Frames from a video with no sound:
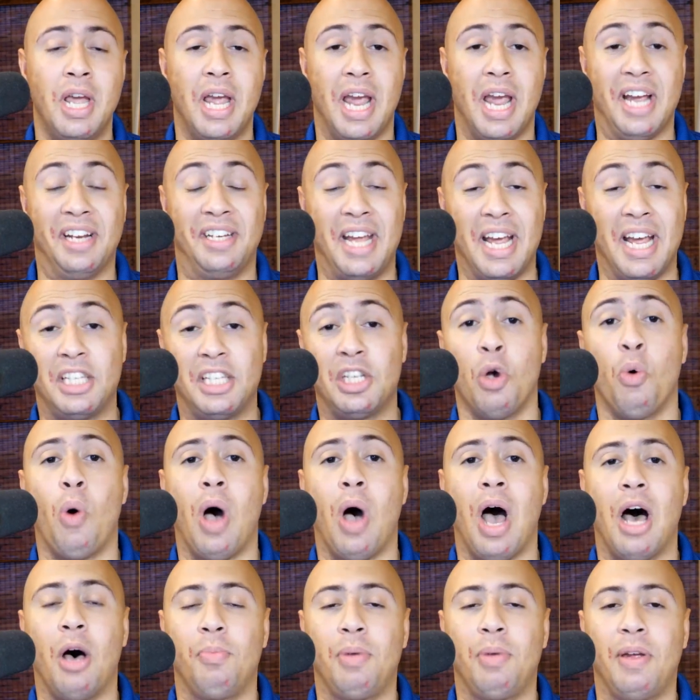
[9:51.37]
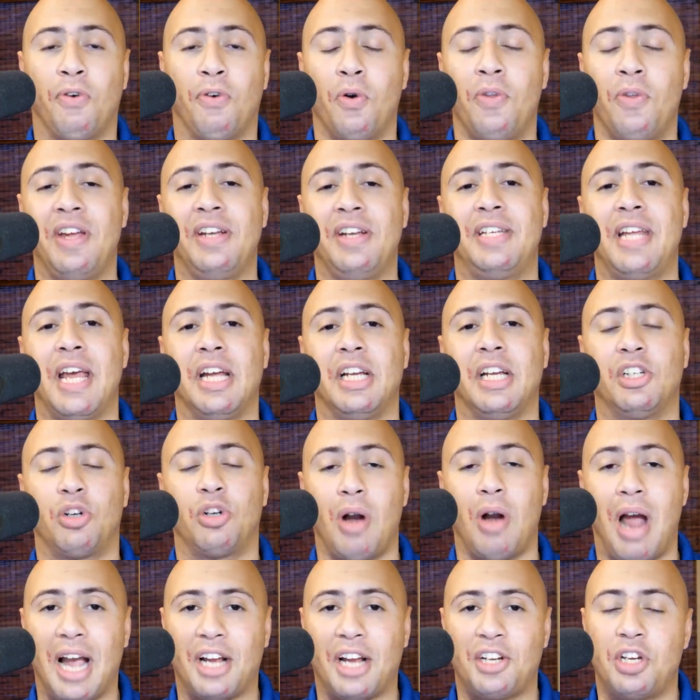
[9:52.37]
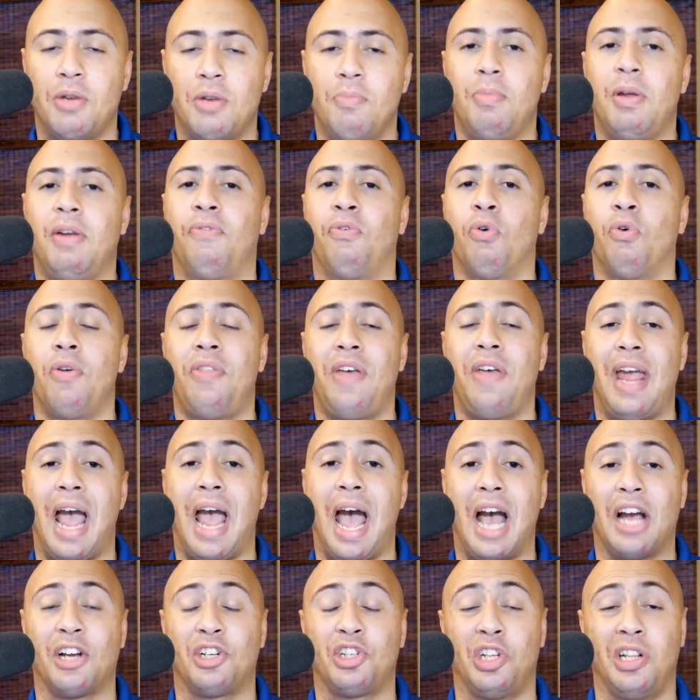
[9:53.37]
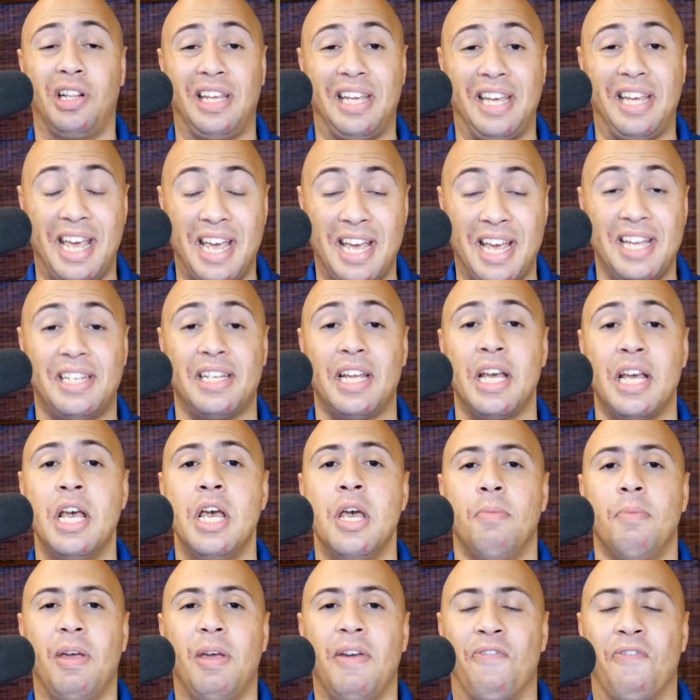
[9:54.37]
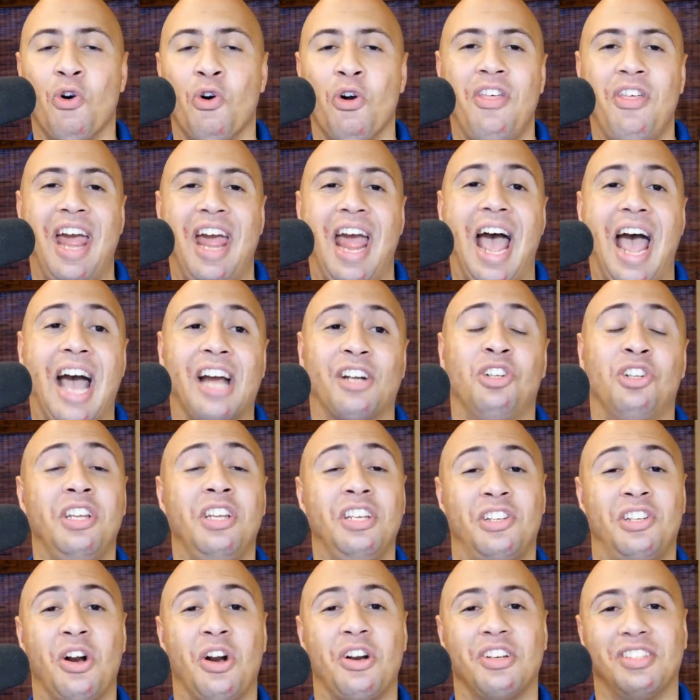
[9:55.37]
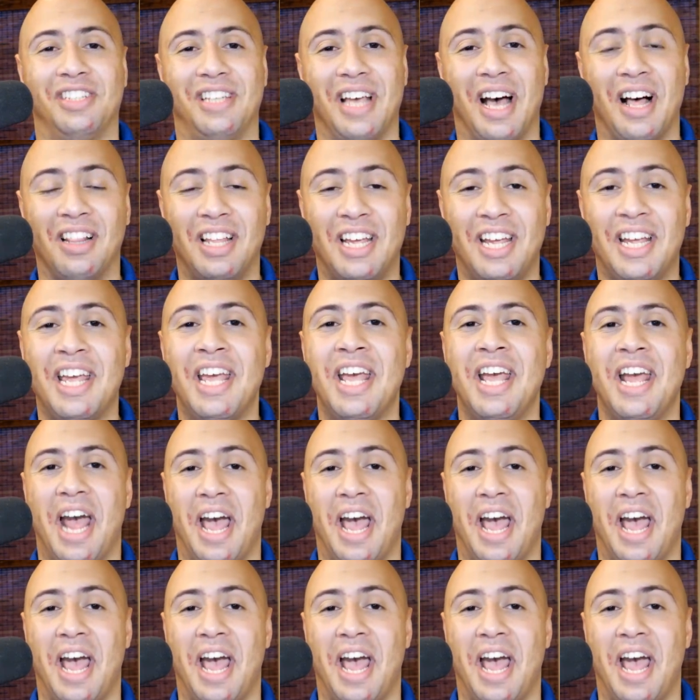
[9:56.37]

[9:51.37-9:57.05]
It takes a while before they take traction, before they actually hit, before they actually start selling.